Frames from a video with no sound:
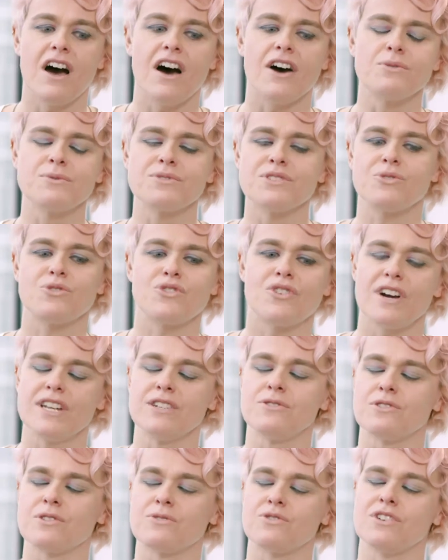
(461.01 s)
and also try
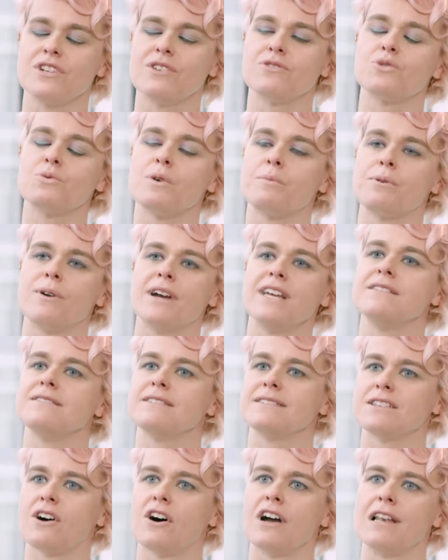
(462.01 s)
not to operate in
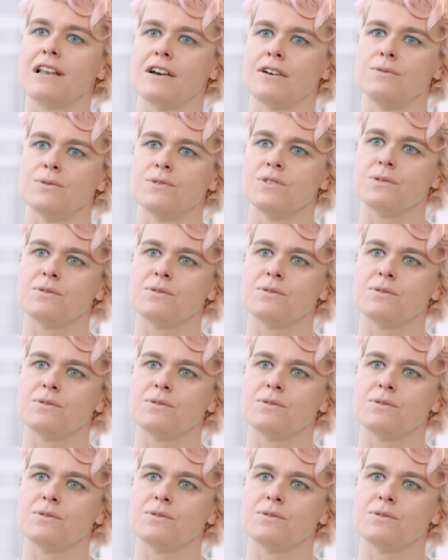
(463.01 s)
silos.